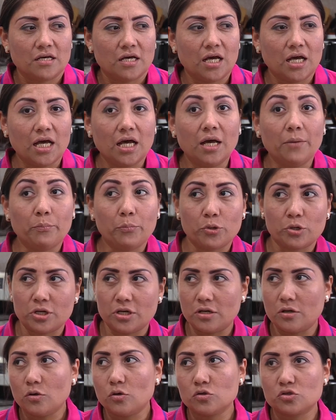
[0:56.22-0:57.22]
Ah, por
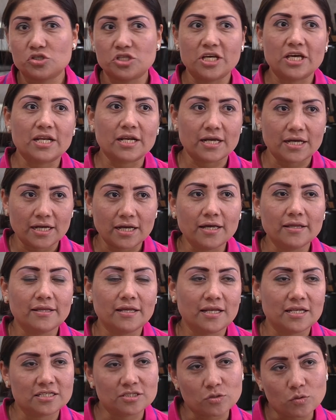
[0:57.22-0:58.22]
lo cerca
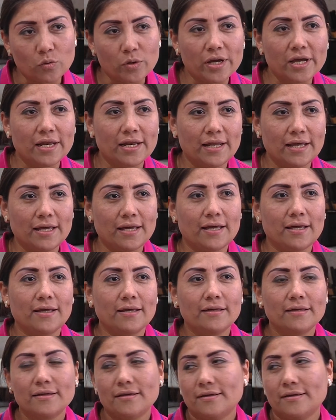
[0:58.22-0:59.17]
de la escuela.